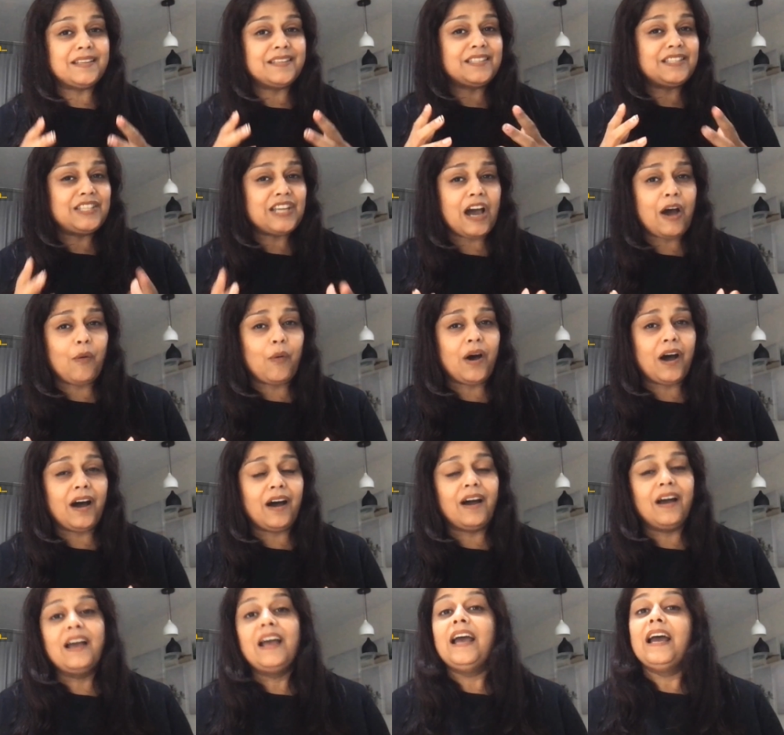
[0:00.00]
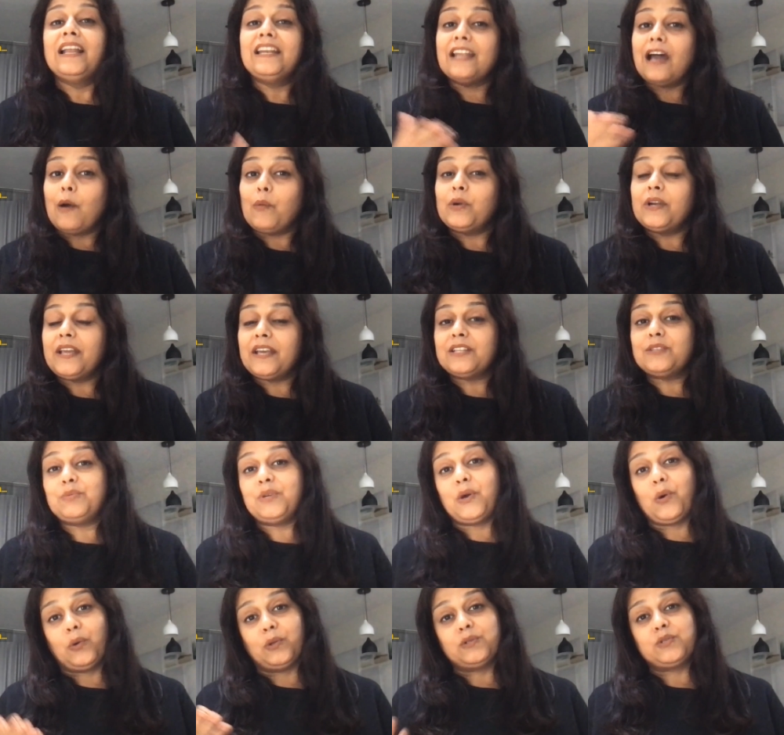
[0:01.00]
java nowadays
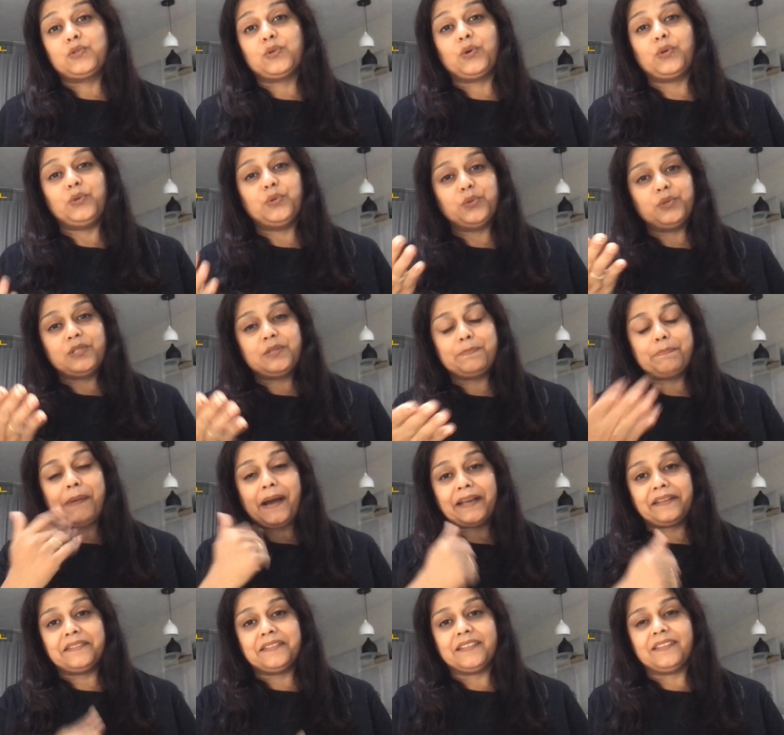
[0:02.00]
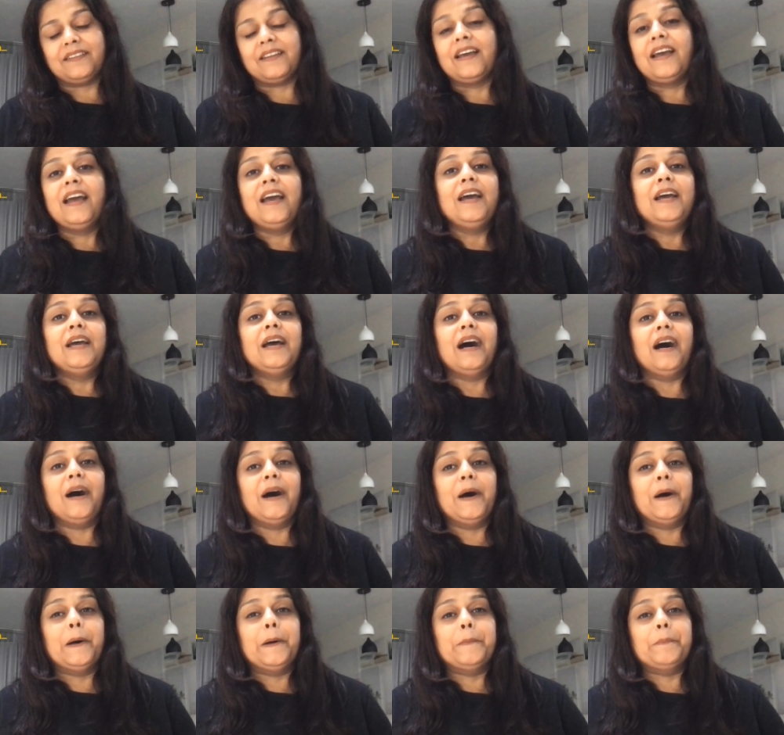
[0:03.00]
we also use python
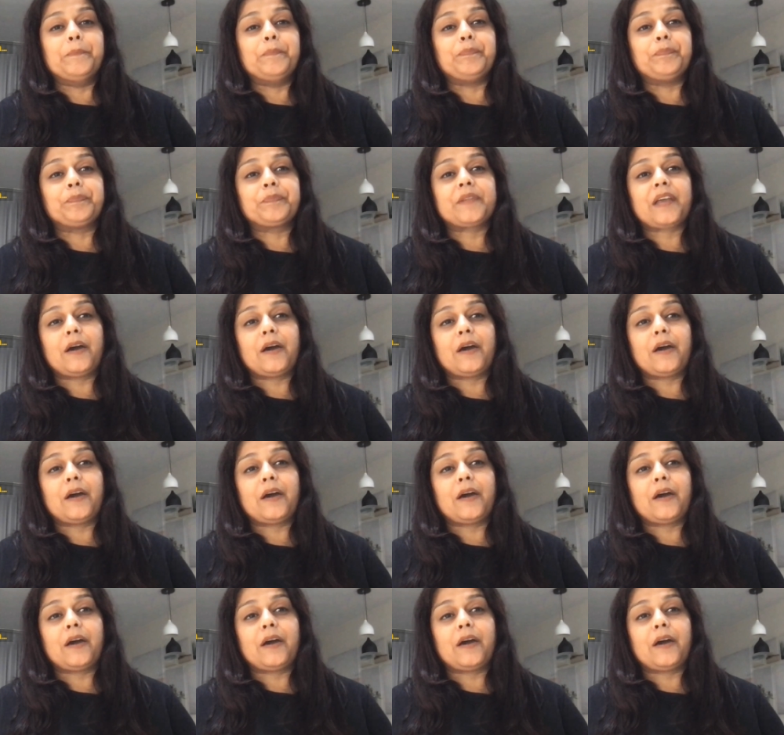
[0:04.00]
um,